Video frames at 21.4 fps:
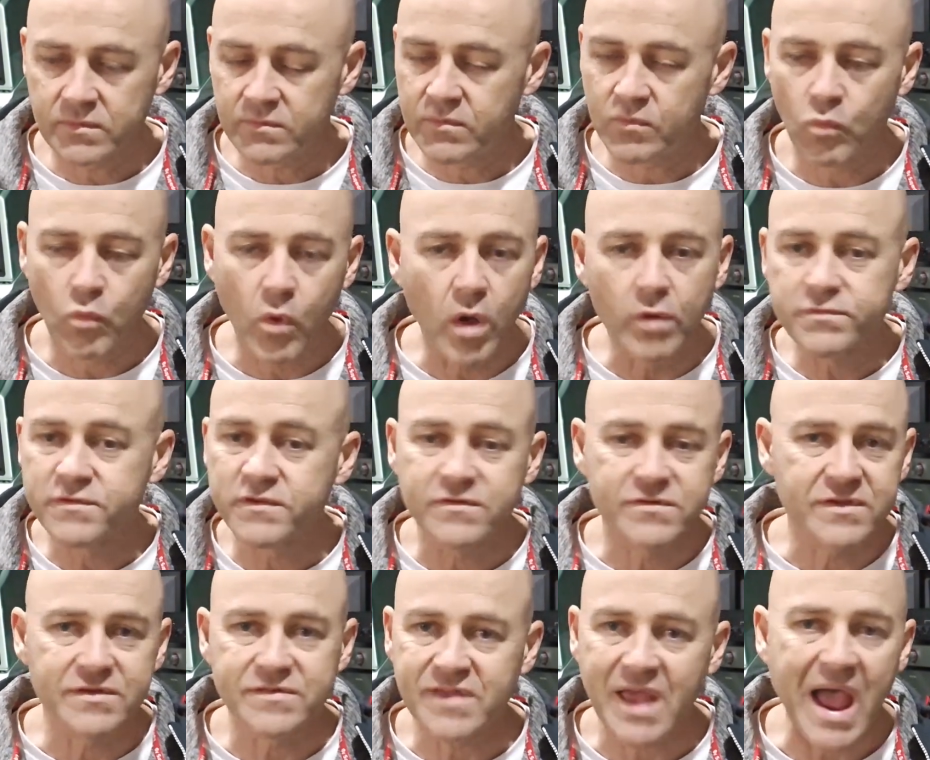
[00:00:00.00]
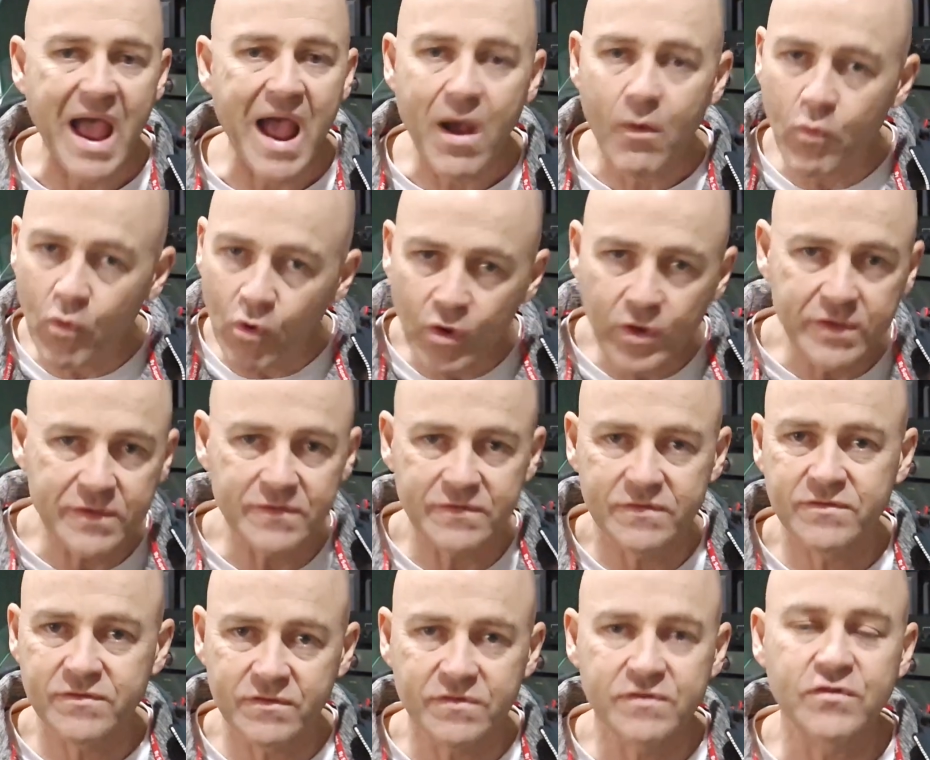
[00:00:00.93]
Walter's guitar work is
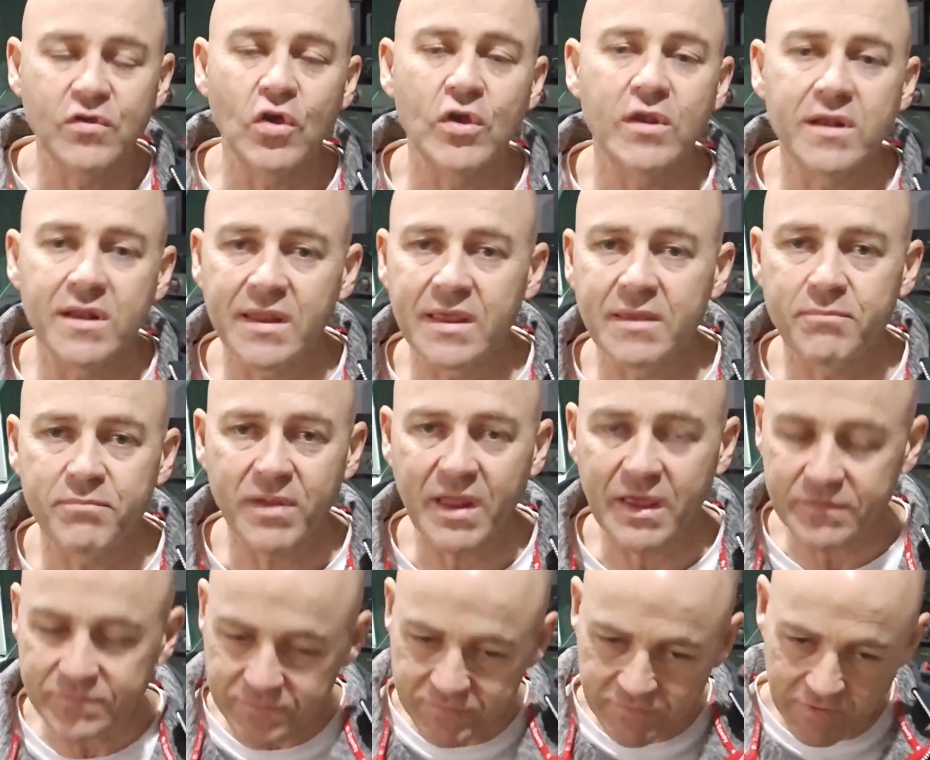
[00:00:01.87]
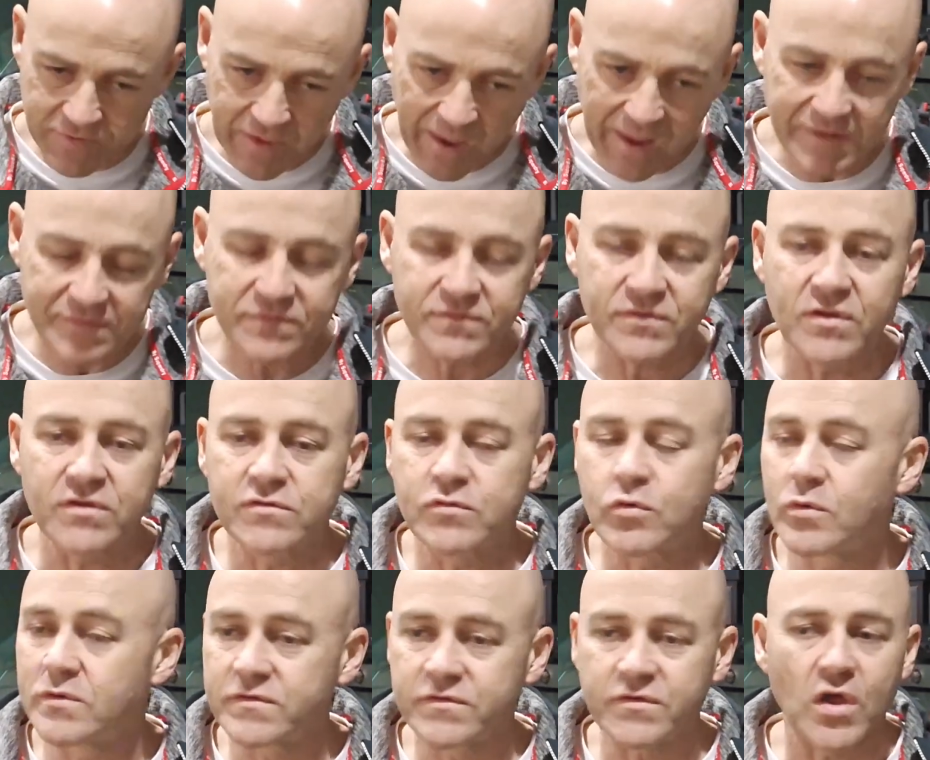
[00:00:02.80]
certainly placed
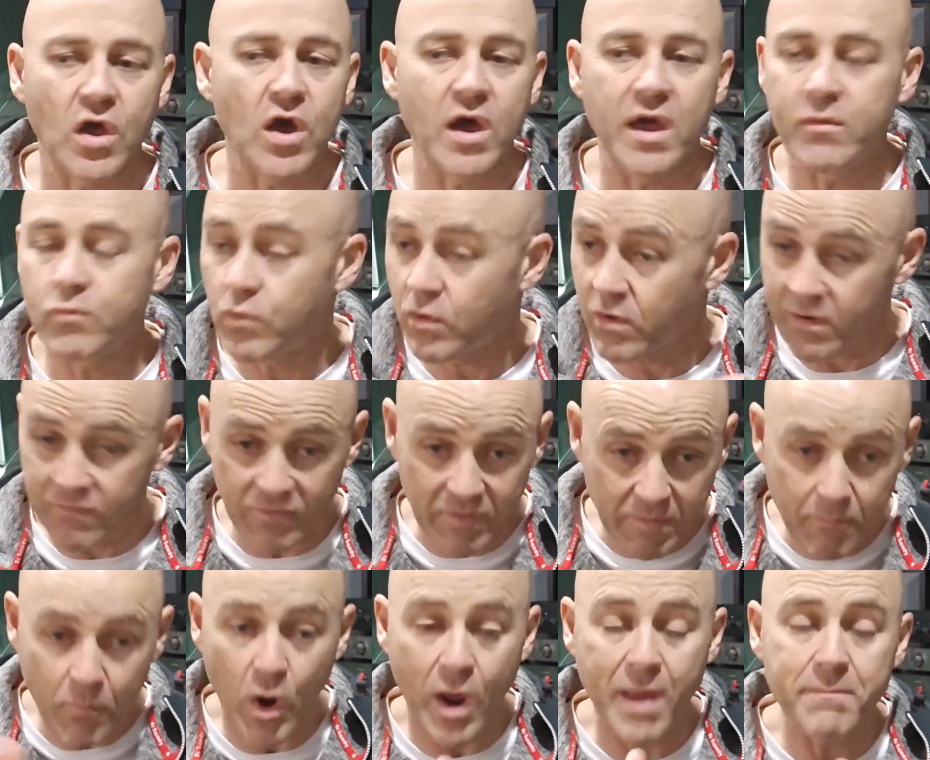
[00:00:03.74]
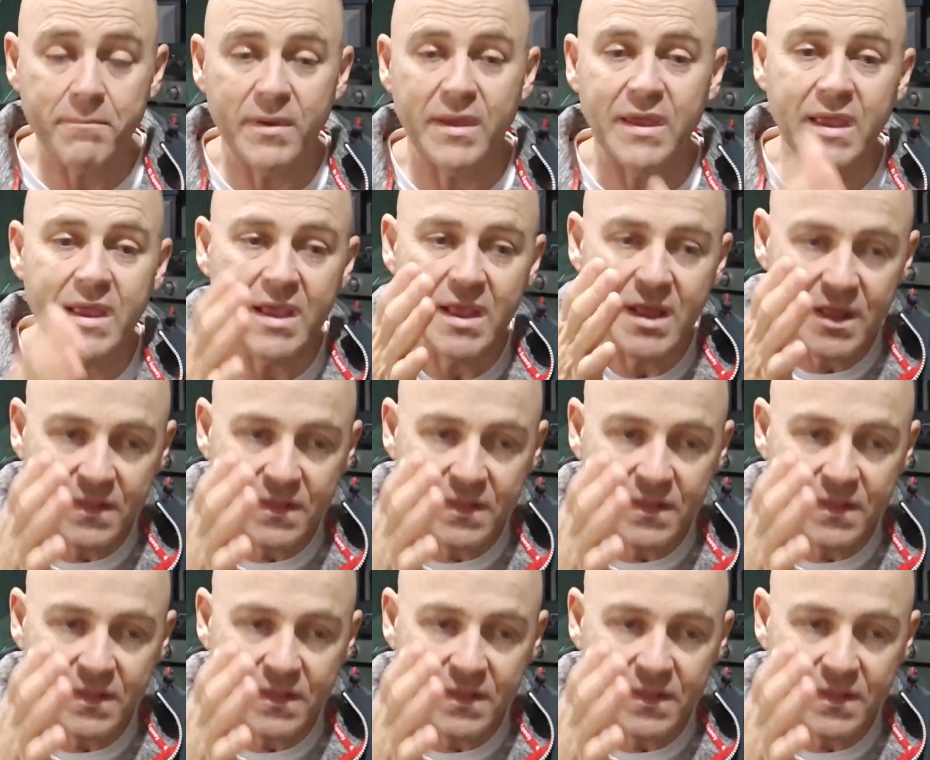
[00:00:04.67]
to a side, wherever it might be.